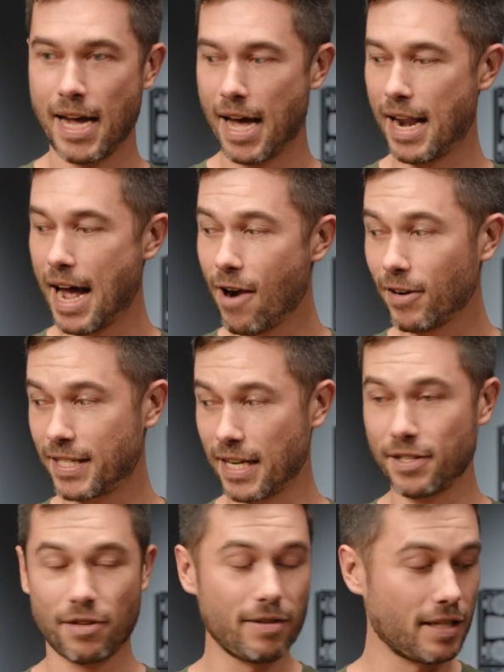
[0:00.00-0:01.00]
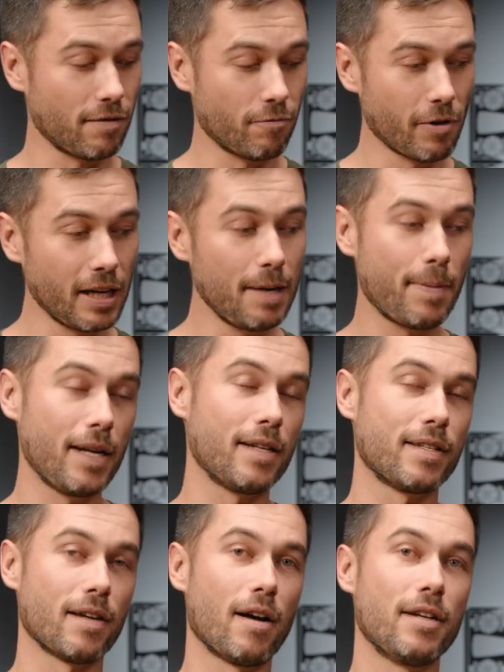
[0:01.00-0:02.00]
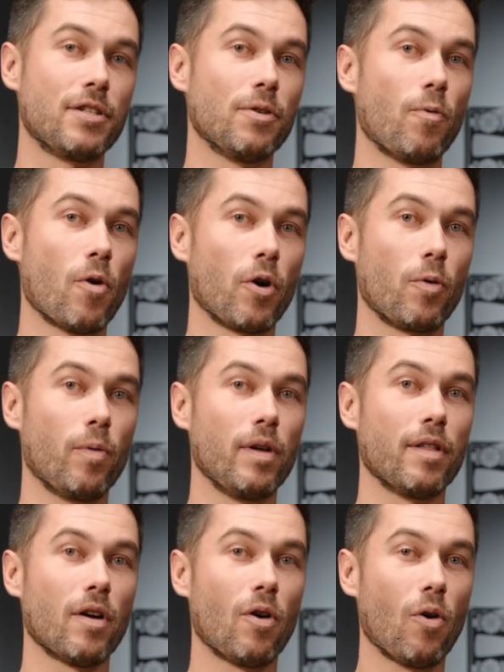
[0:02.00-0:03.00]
And our accessories have really been designed to work with